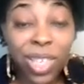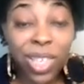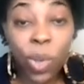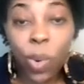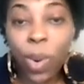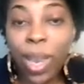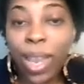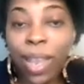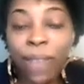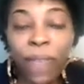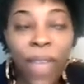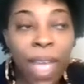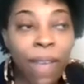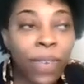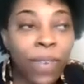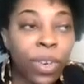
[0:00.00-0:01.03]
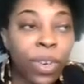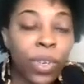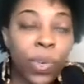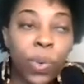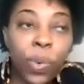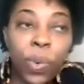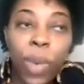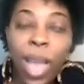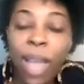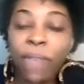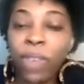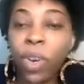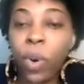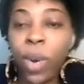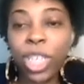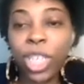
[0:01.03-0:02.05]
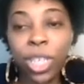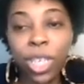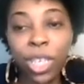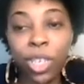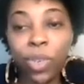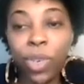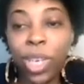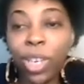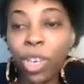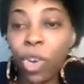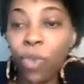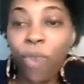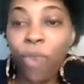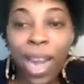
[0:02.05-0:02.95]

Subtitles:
So if ever you have a question, you can go